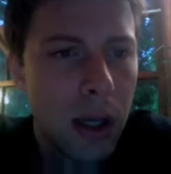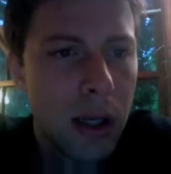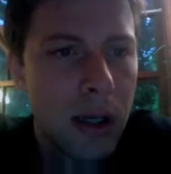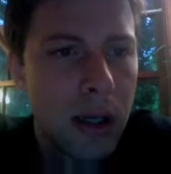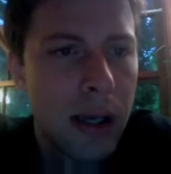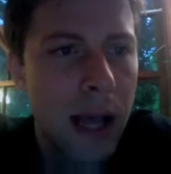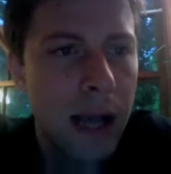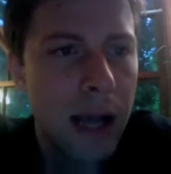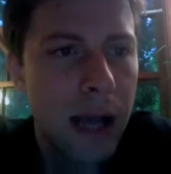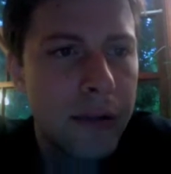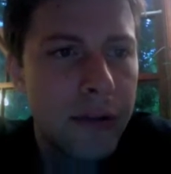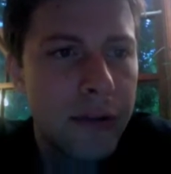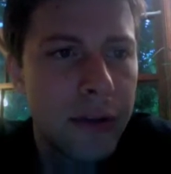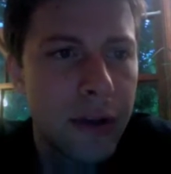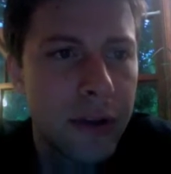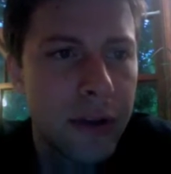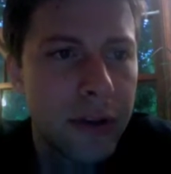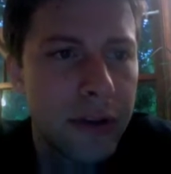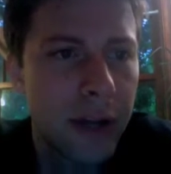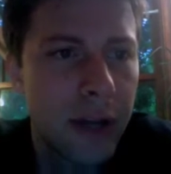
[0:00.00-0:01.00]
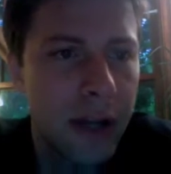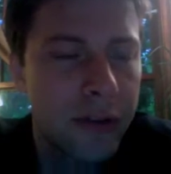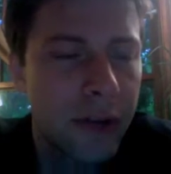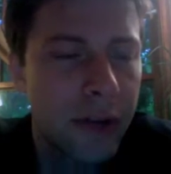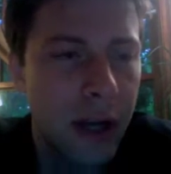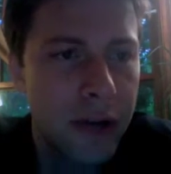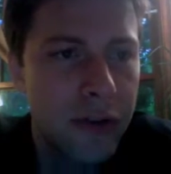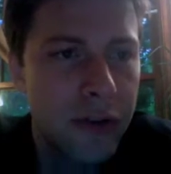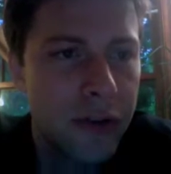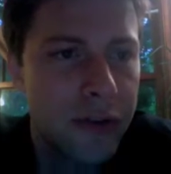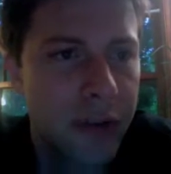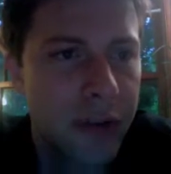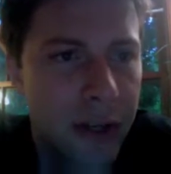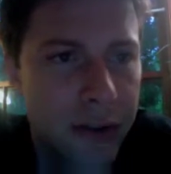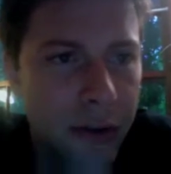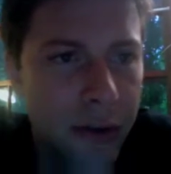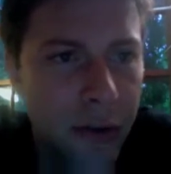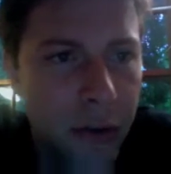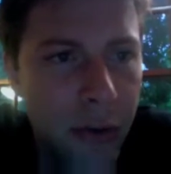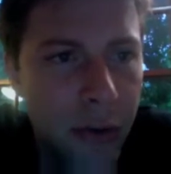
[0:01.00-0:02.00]
Next, in the next section,
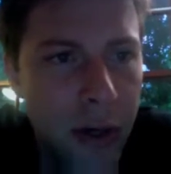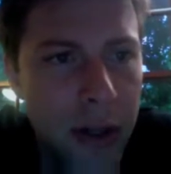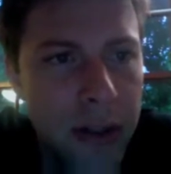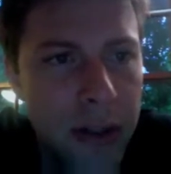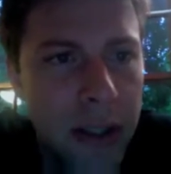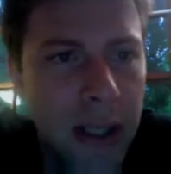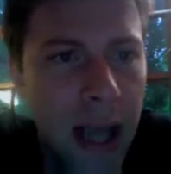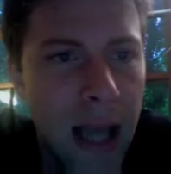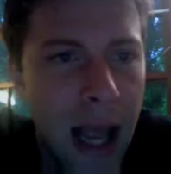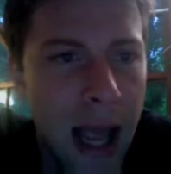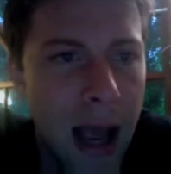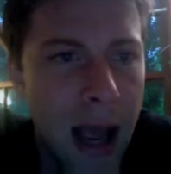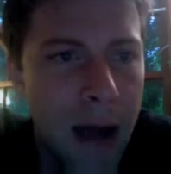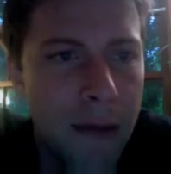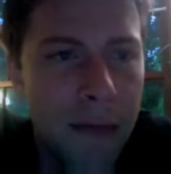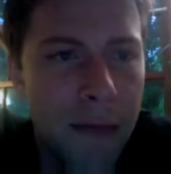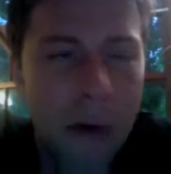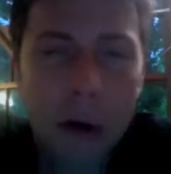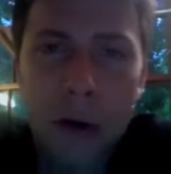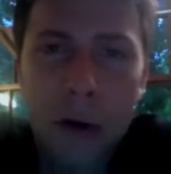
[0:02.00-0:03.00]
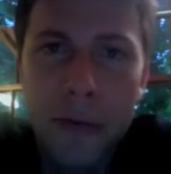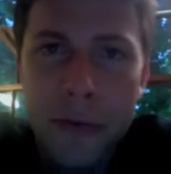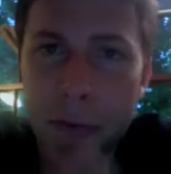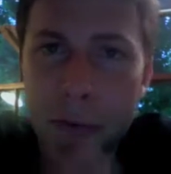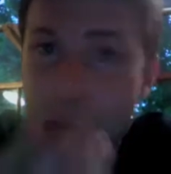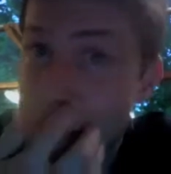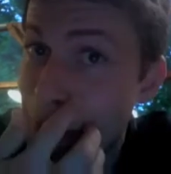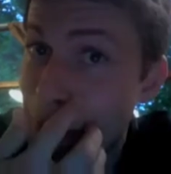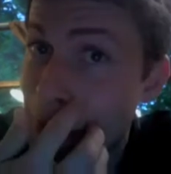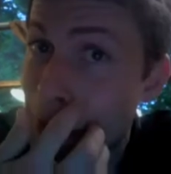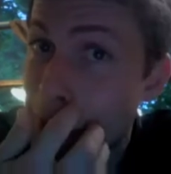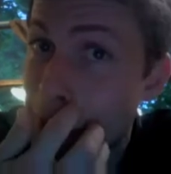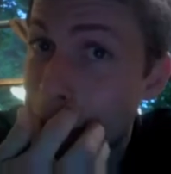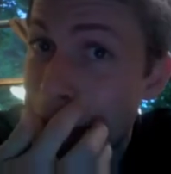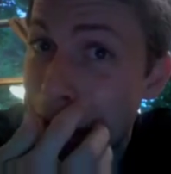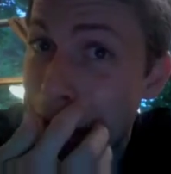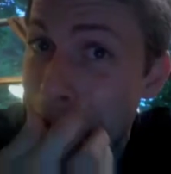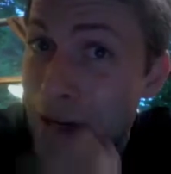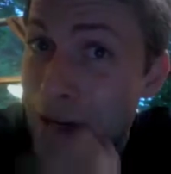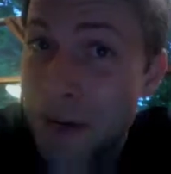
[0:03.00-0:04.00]
section 3, you need to have all of your service
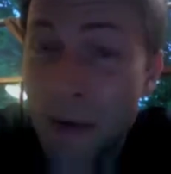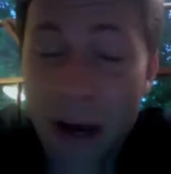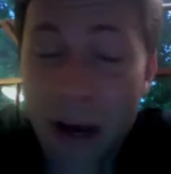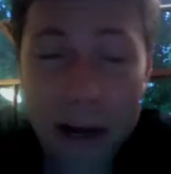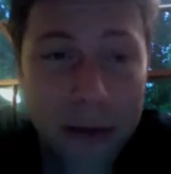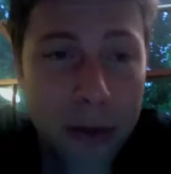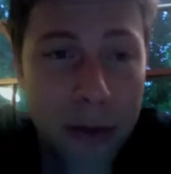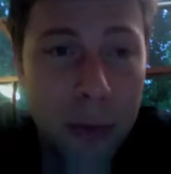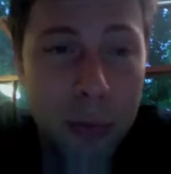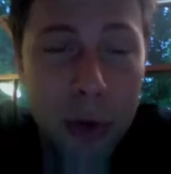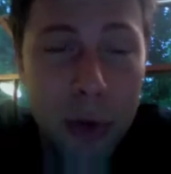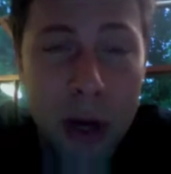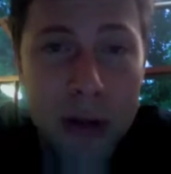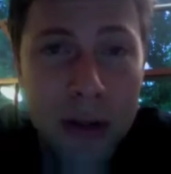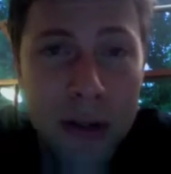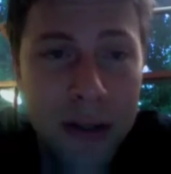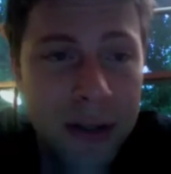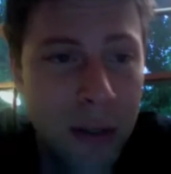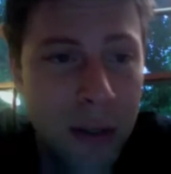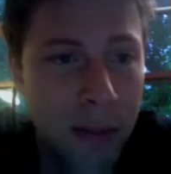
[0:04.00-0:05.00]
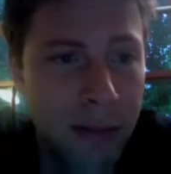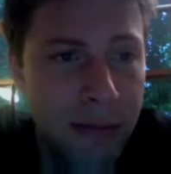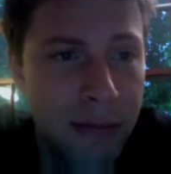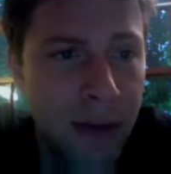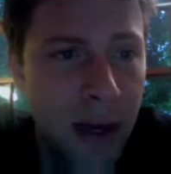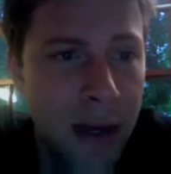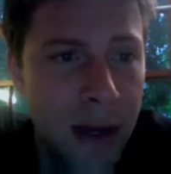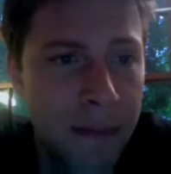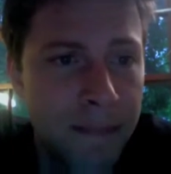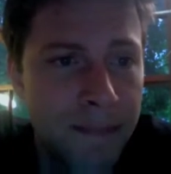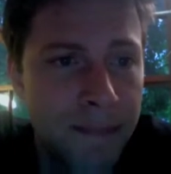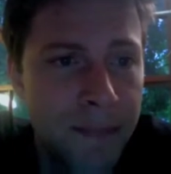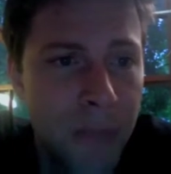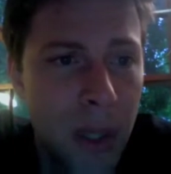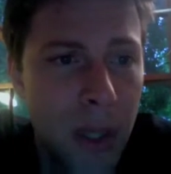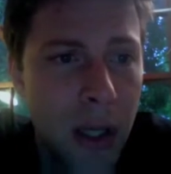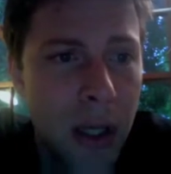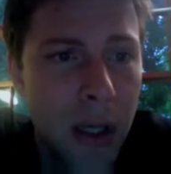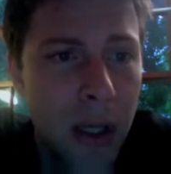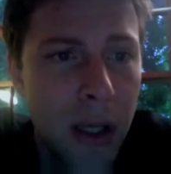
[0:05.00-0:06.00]
learning and advisory projects that we've done.
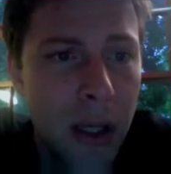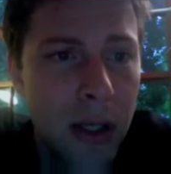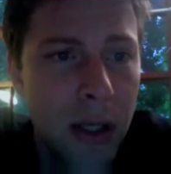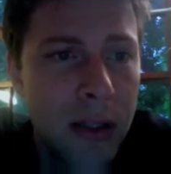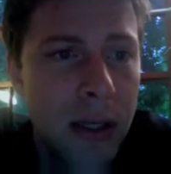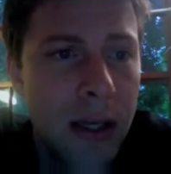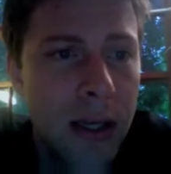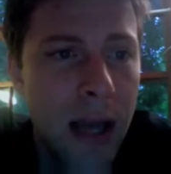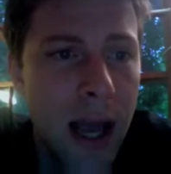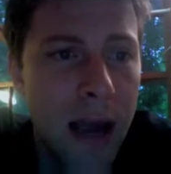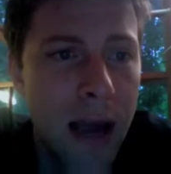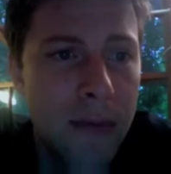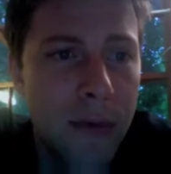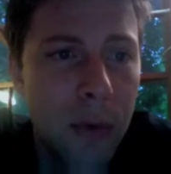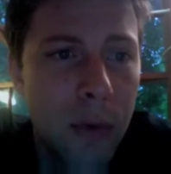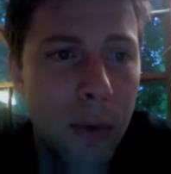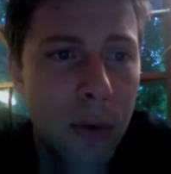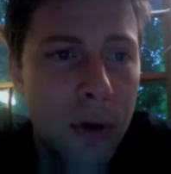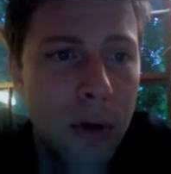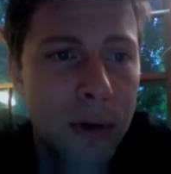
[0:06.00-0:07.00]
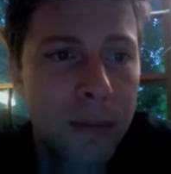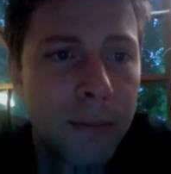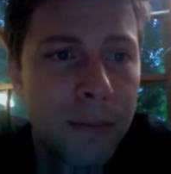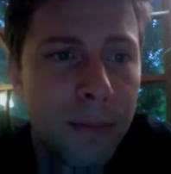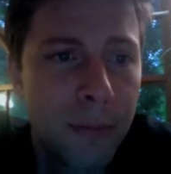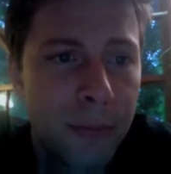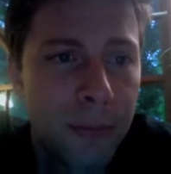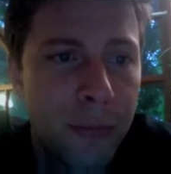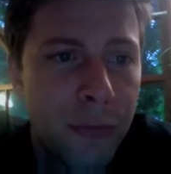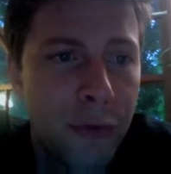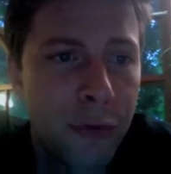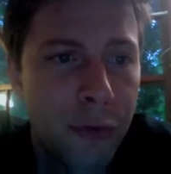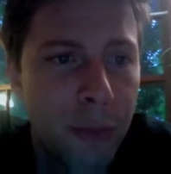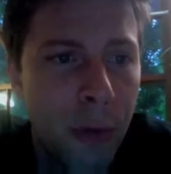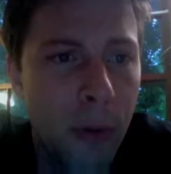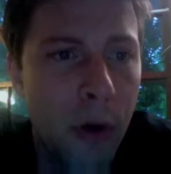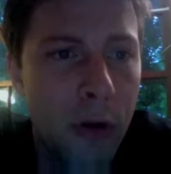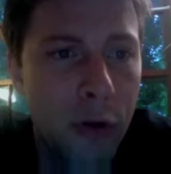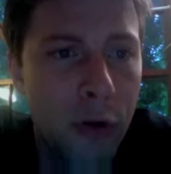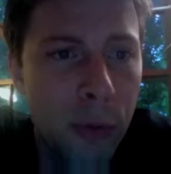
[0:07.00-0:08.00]
You need to have your
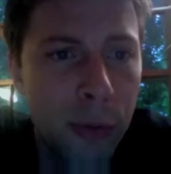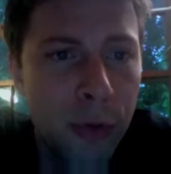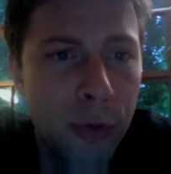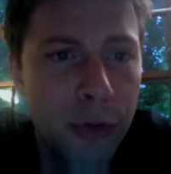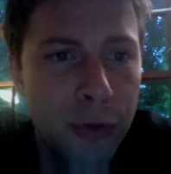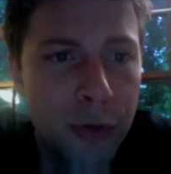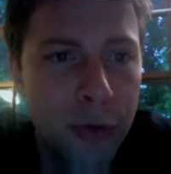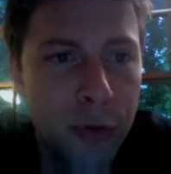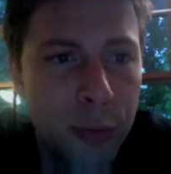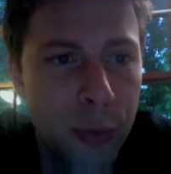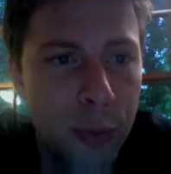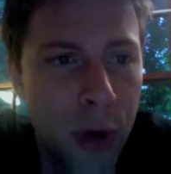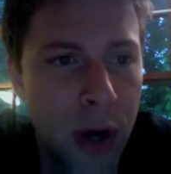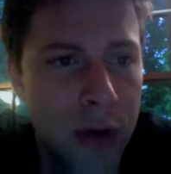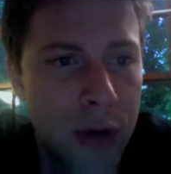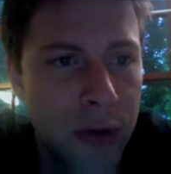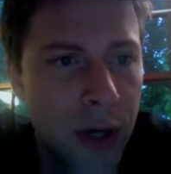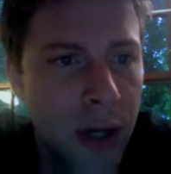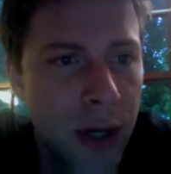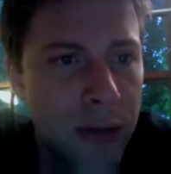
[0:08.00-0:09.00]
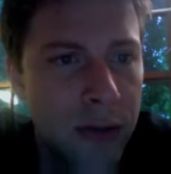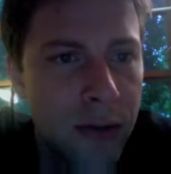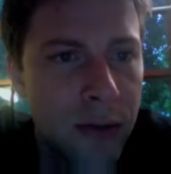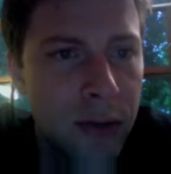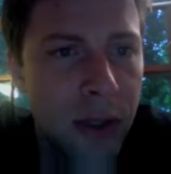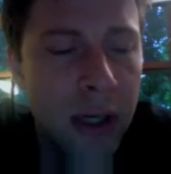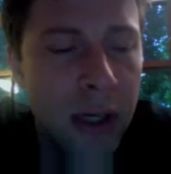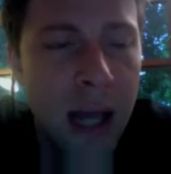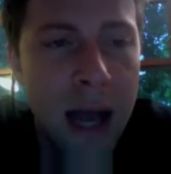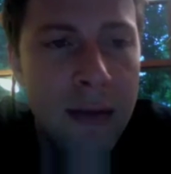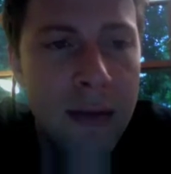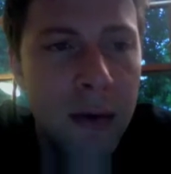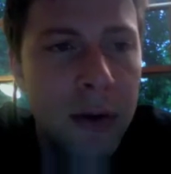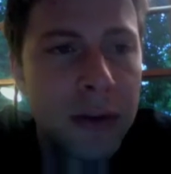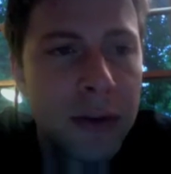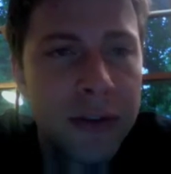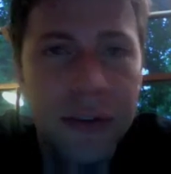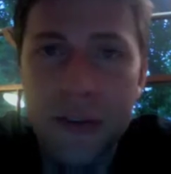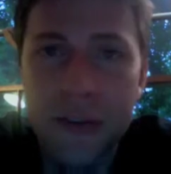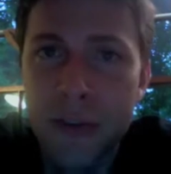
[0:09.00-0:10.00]
small group research project. You need to have all the
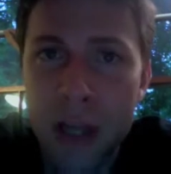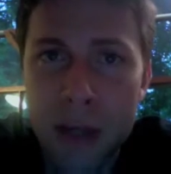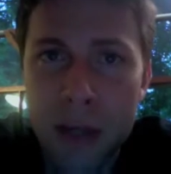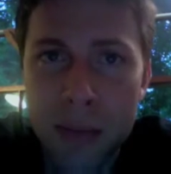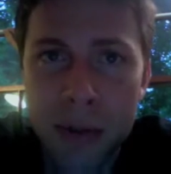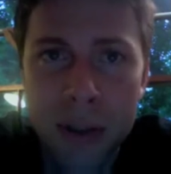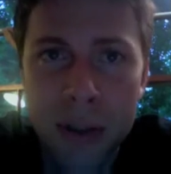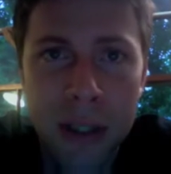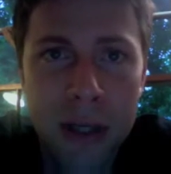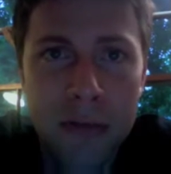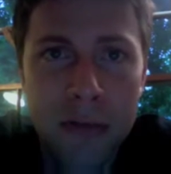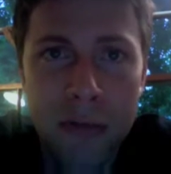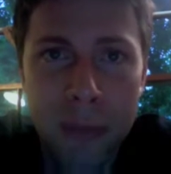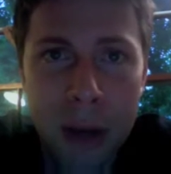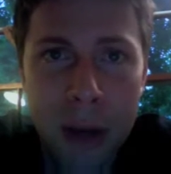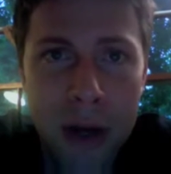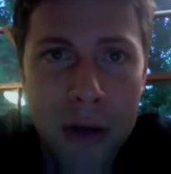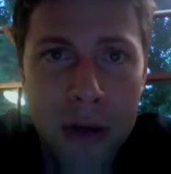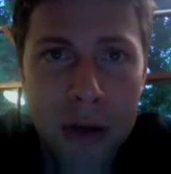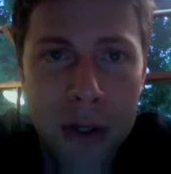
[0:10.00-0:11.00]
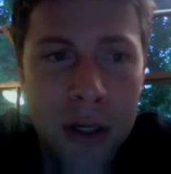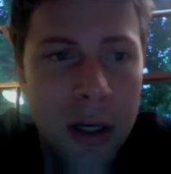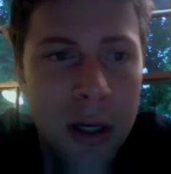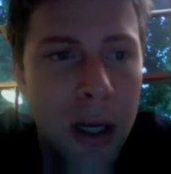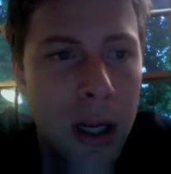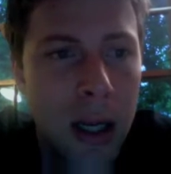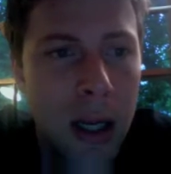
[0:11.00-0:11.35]
sustainability information.